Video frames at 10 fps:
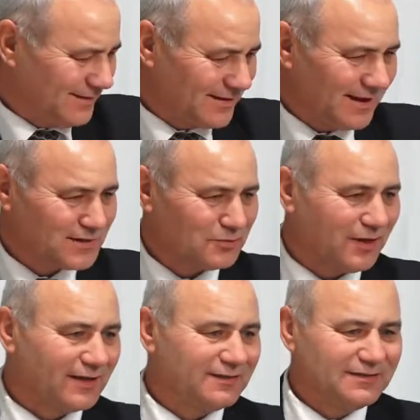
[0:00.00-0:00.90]
guess
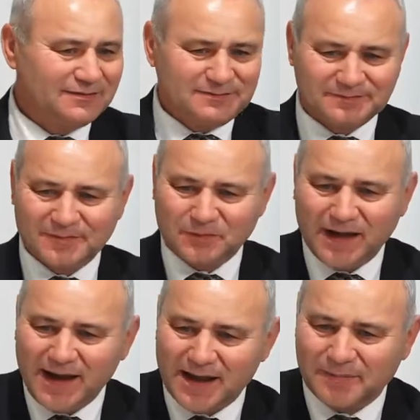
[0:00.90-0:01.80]
what?
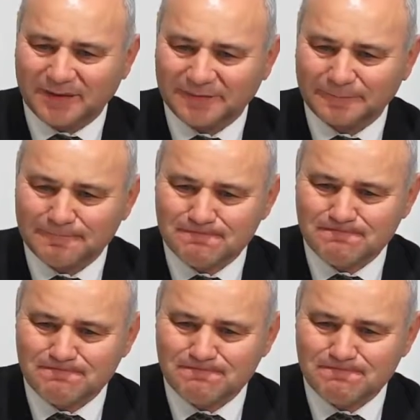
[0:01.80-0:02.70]
What
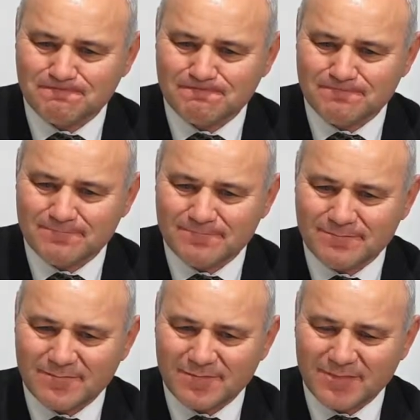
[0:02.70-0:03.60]
happened?
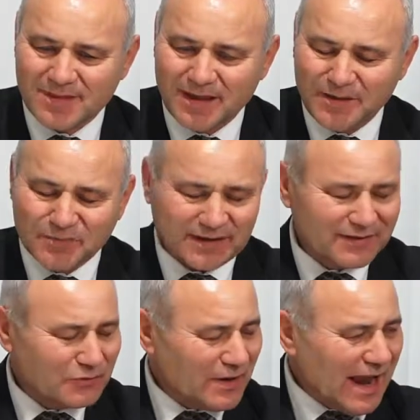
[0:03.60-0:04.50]

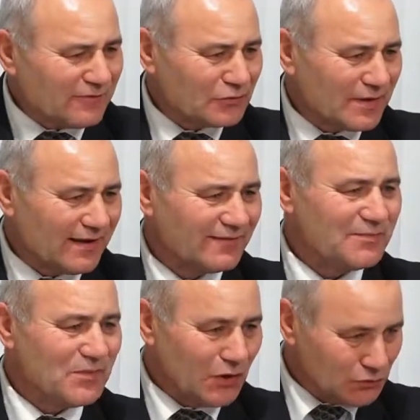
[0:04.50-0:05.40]
Brethren, we have to have a
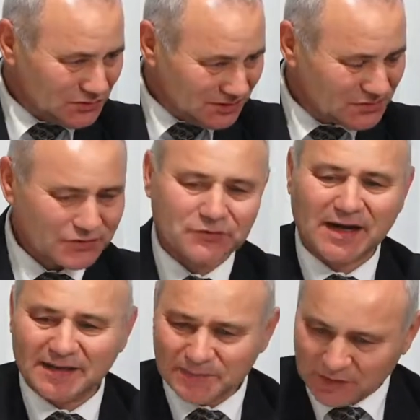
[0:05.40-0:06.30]
motives,
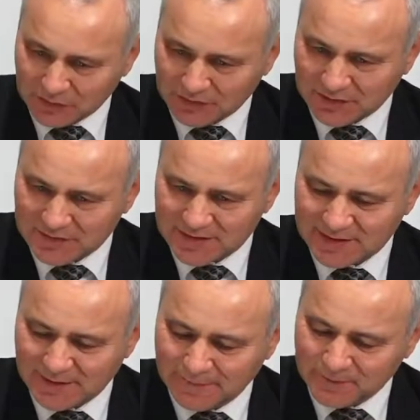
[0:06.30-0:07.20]
right motives,
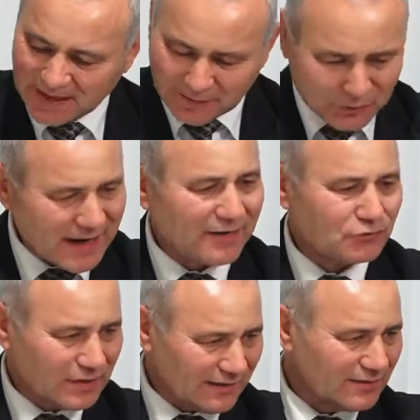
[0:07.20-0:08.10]
and we have
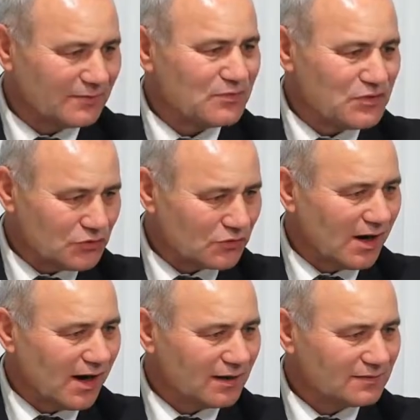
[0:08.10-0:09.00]
to have a pure heart.